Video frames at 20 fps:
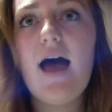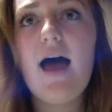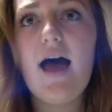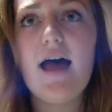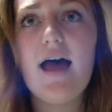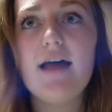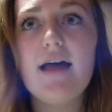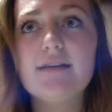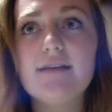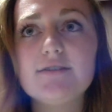
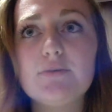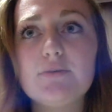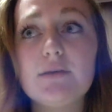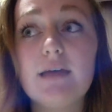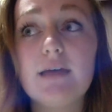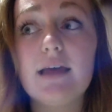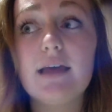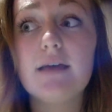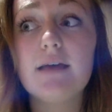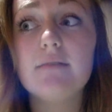And so we're
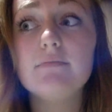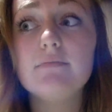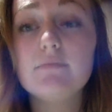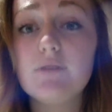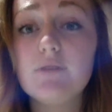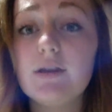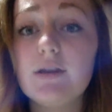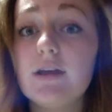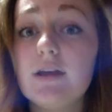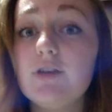like,
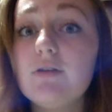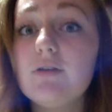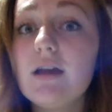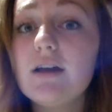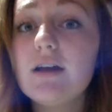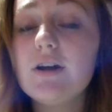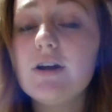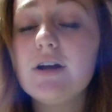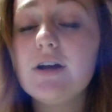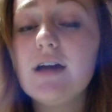you gotta
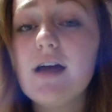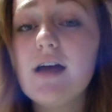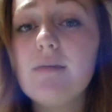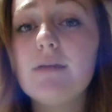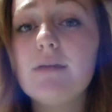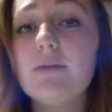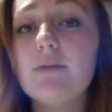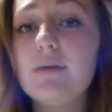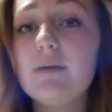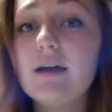hurry up,
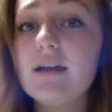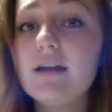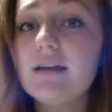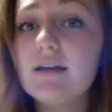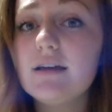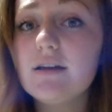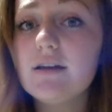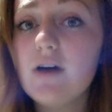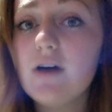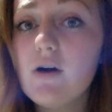like we gotta
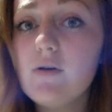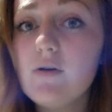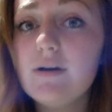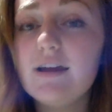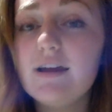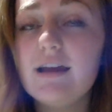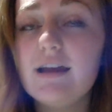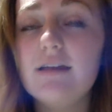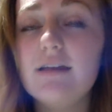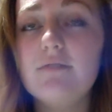get
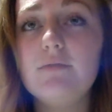going.